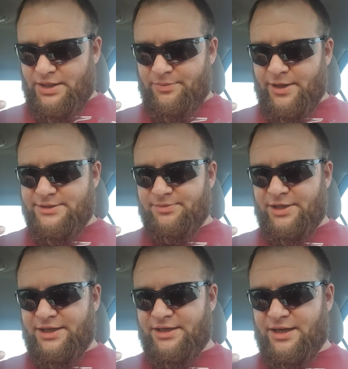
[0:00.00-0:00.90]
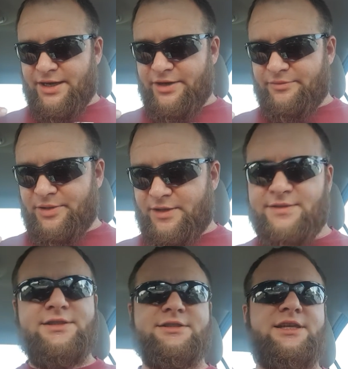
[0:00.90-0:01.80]
he winds up getting hired
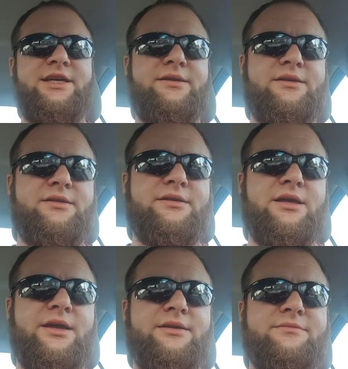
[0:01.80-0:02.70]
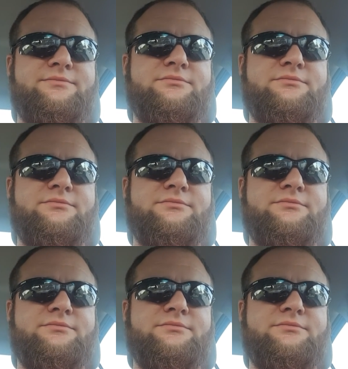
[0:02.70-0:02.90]
because it seemed like